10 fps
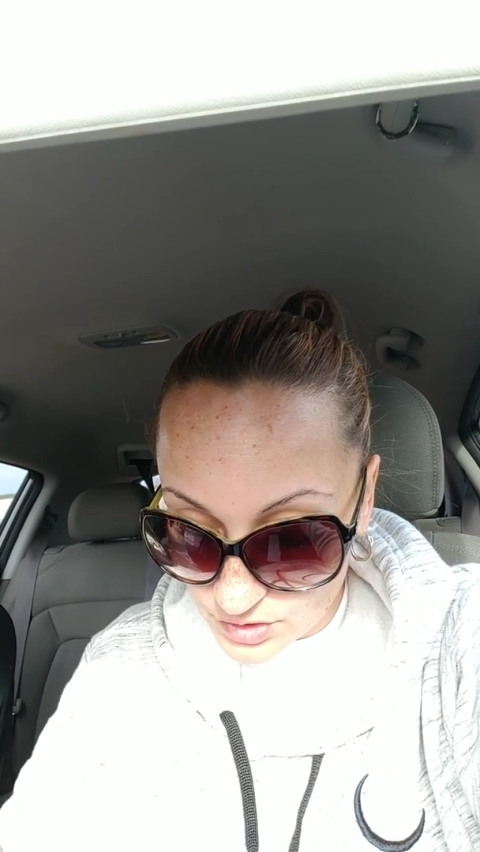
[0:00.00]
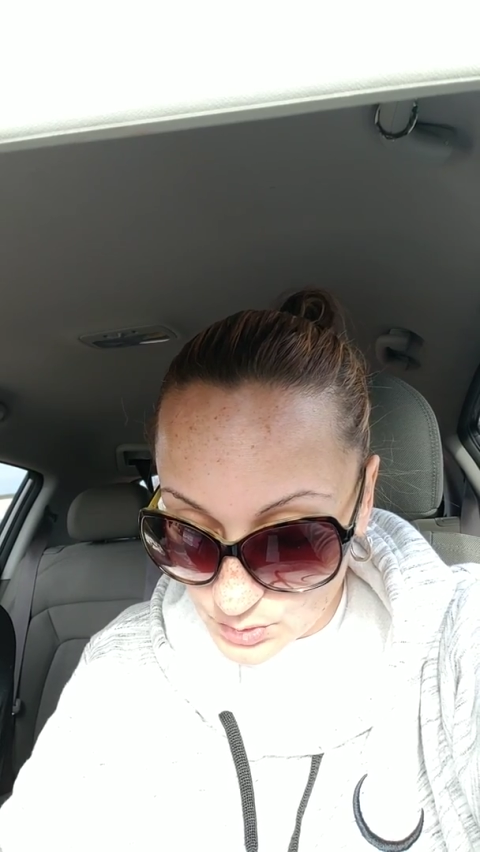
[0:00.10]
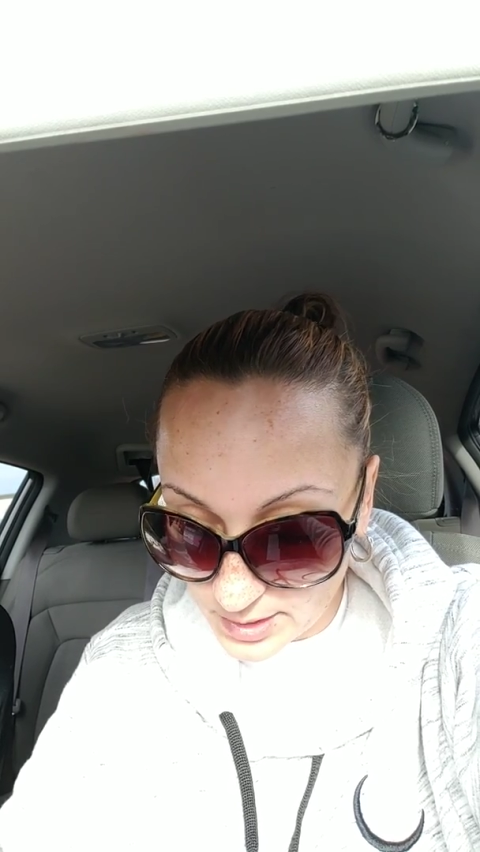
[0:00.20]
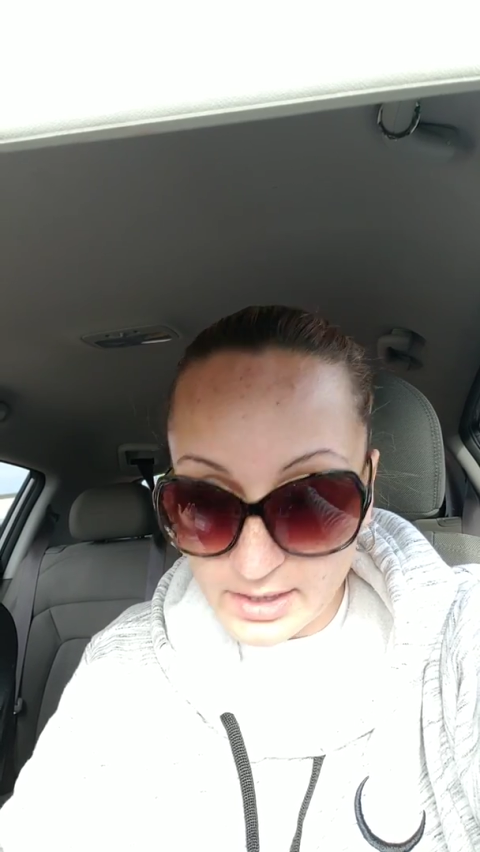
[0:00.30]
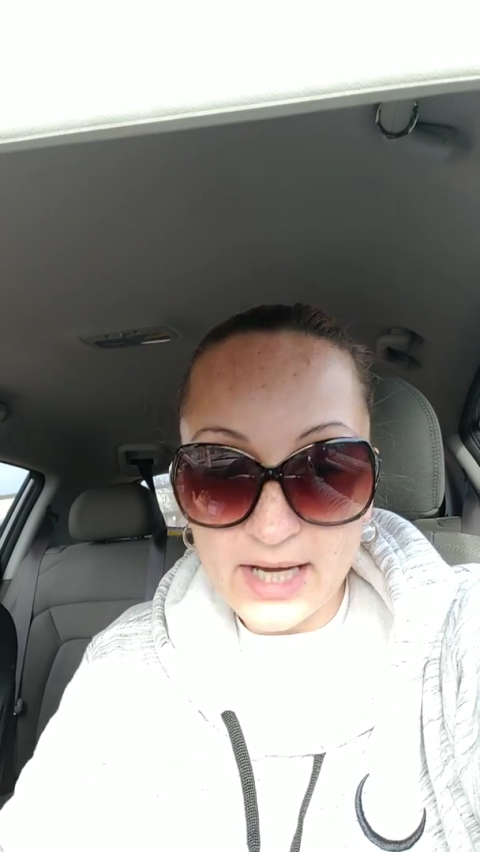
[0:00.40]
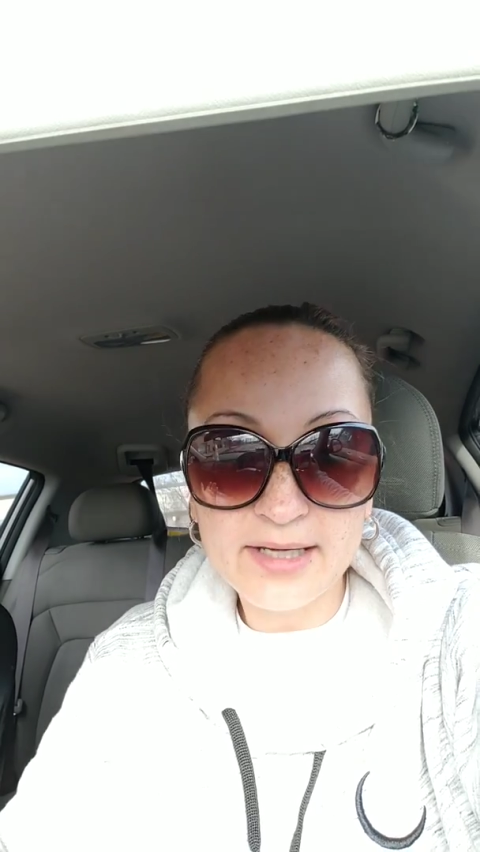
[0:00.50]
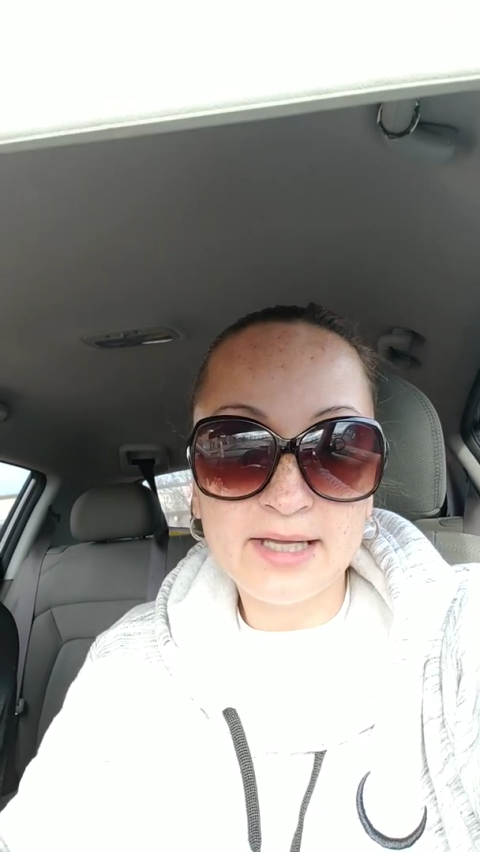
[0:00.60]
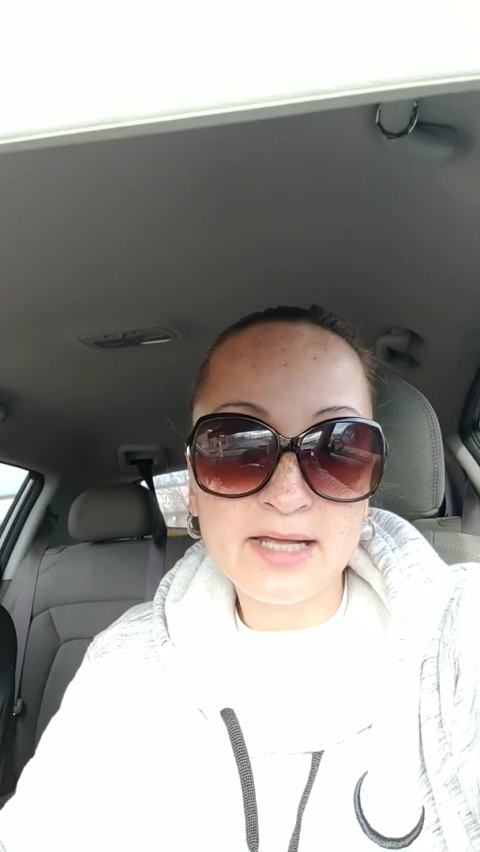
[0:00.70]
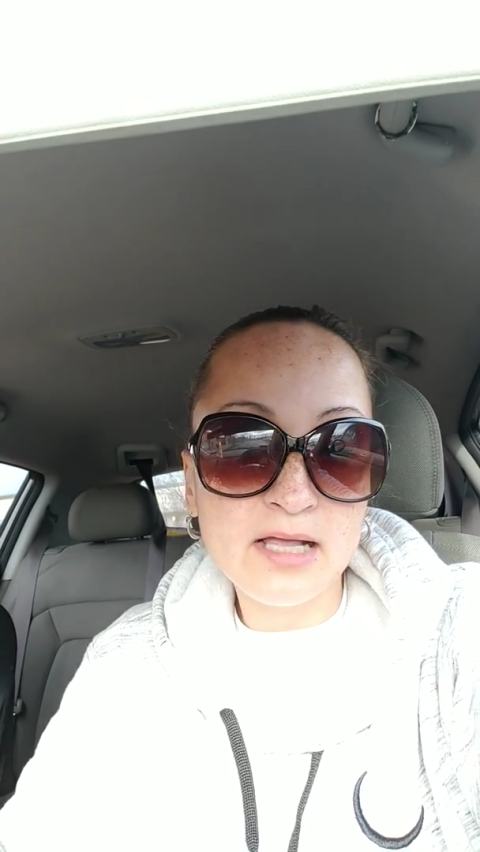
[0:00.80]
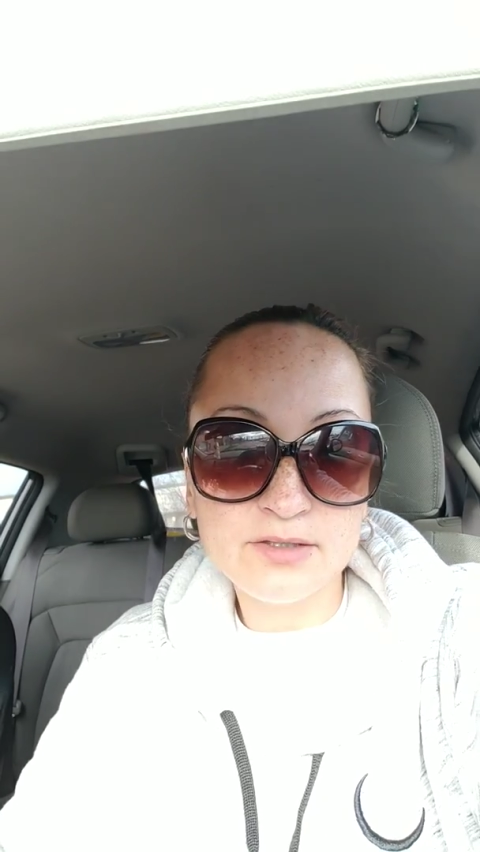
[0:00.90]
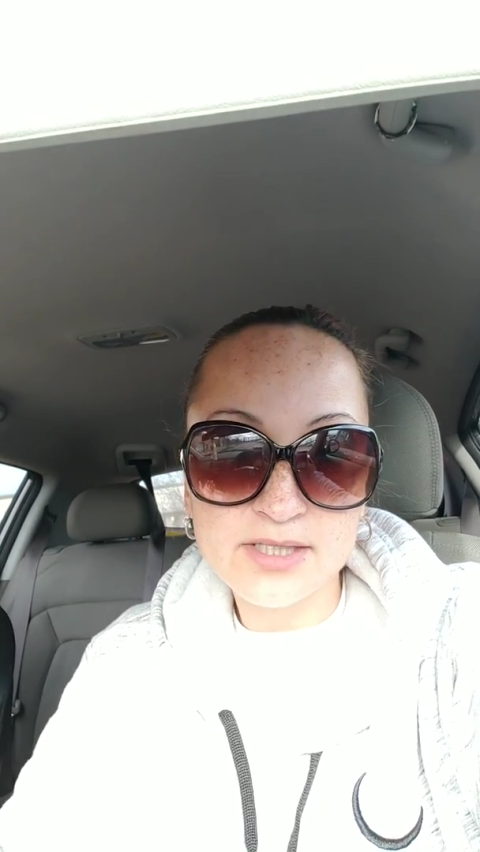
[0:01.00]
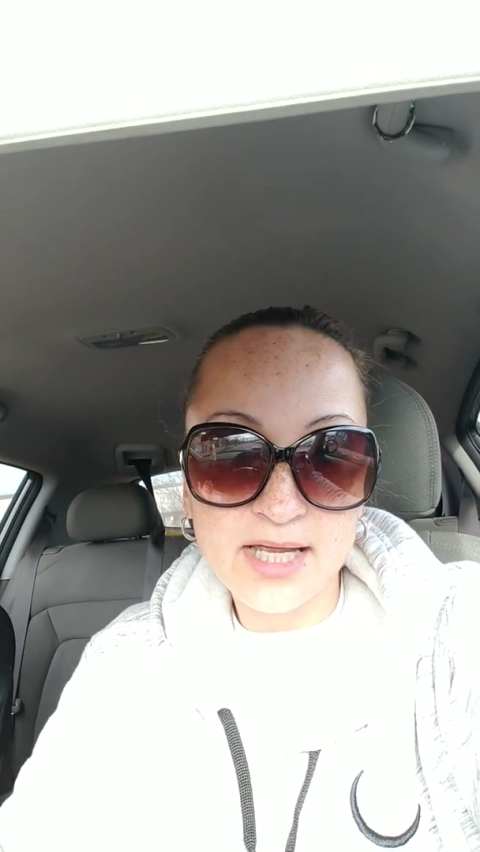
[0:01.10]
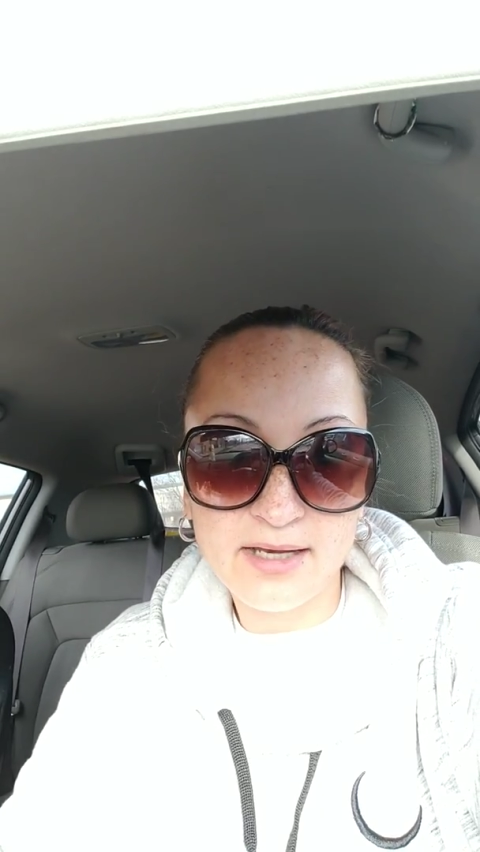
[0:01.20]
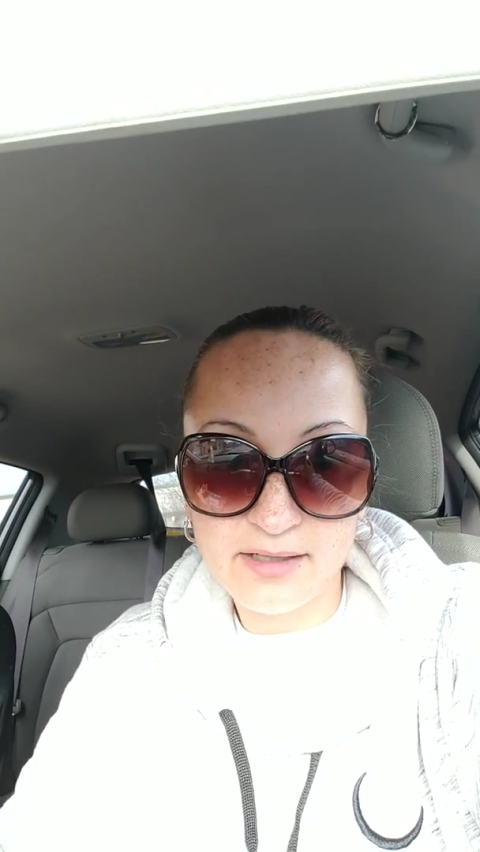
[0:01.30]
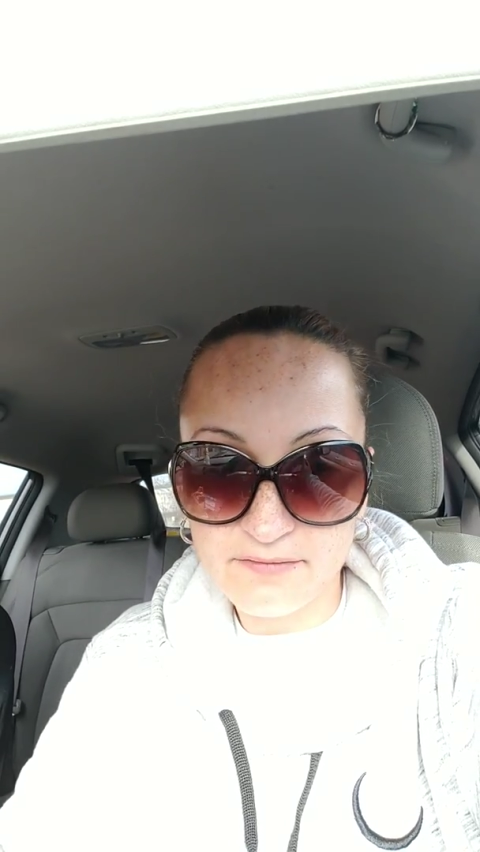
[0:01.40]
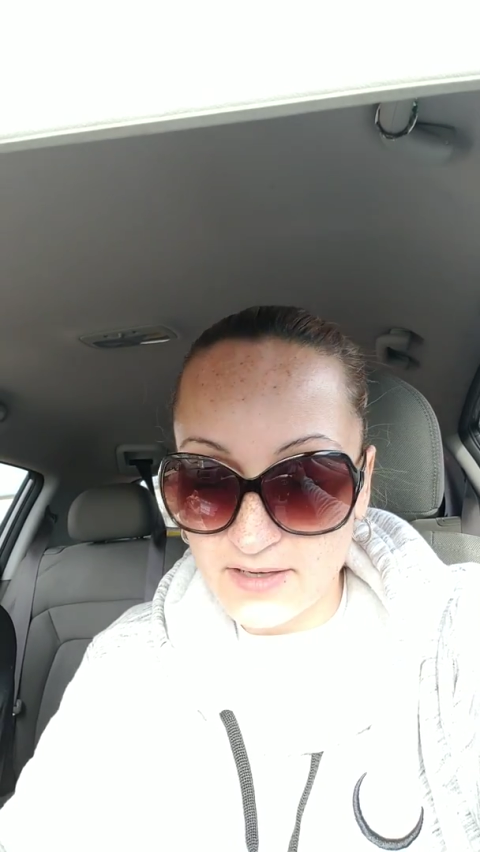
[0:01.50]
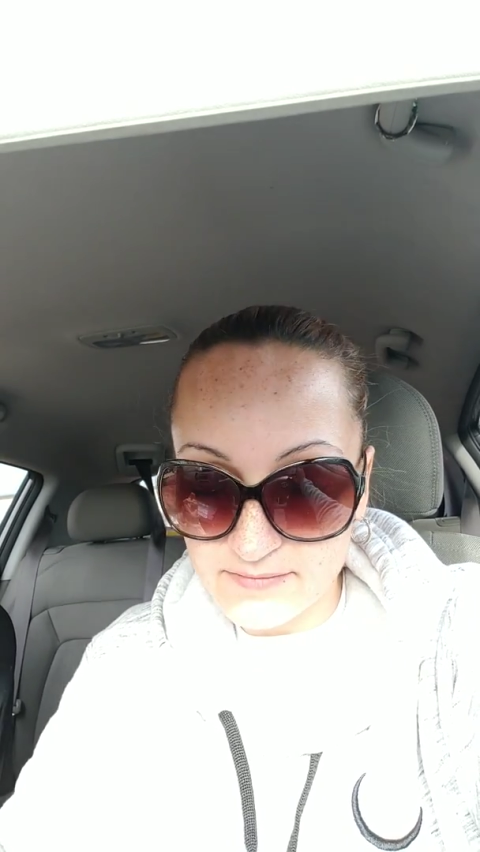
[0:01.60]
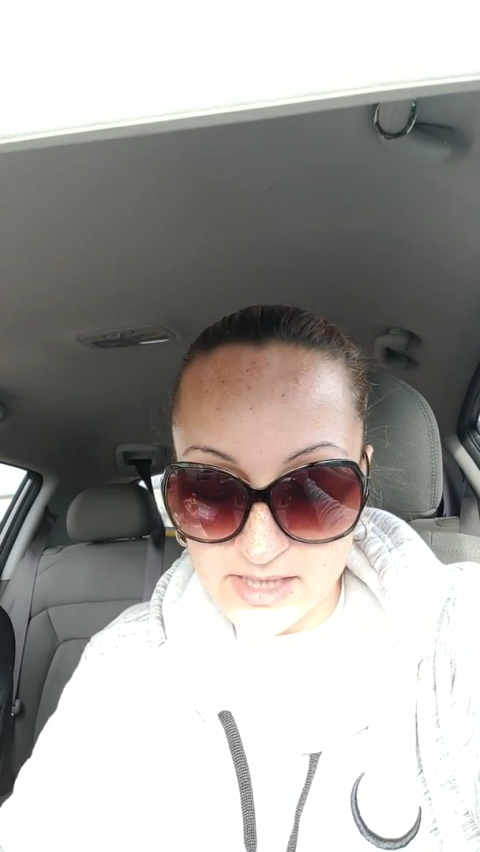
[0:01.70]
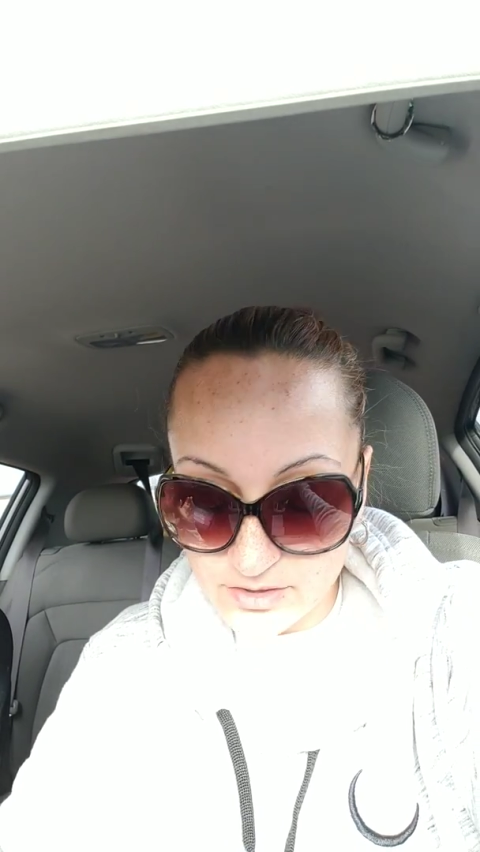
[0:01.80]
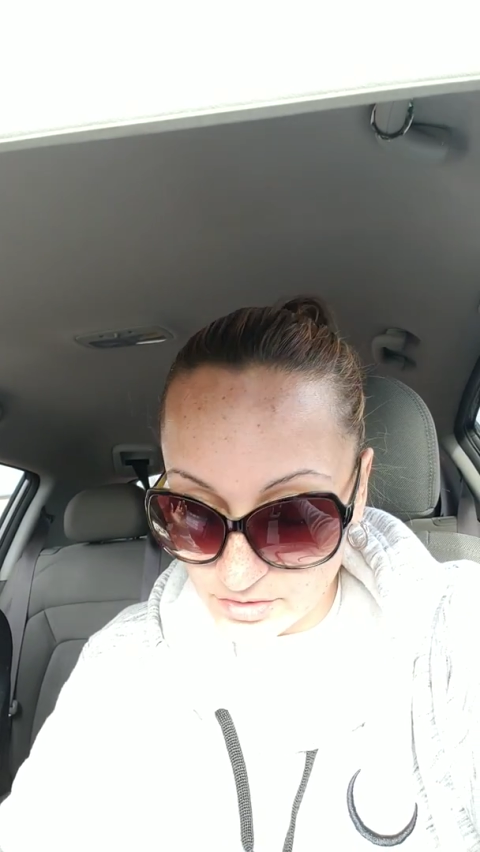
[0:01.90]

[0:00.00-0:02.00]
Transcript: $29.95,